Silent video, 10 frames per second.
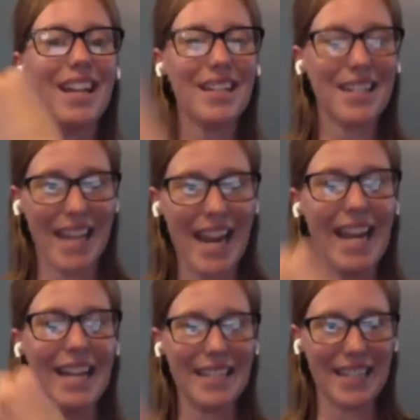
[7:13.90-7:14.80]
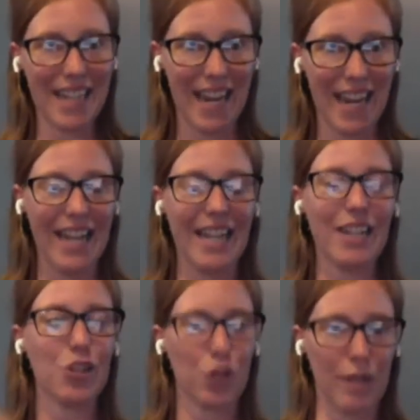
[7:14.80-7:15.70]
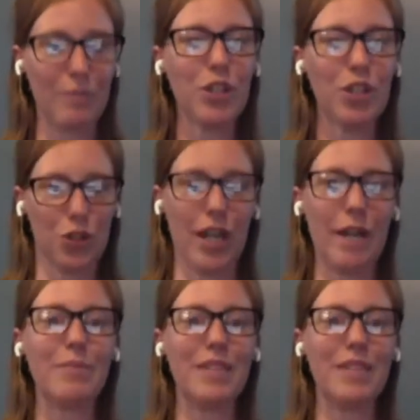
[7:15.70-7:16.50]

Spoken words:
day to day, trip to trip,